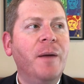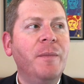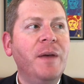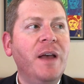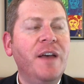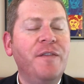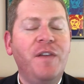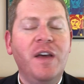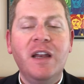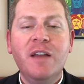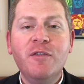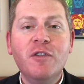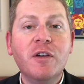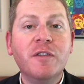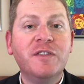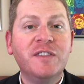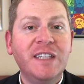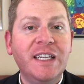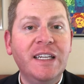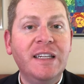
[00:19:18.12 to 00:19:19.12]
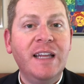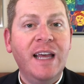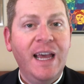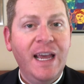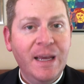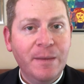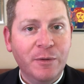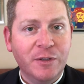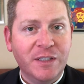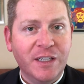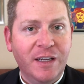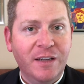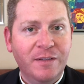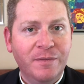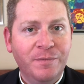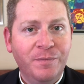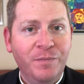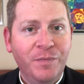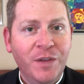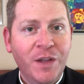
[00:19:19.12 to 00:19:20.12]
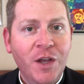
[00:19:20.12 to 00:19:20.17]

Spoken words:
if any of you have seen Hamilton,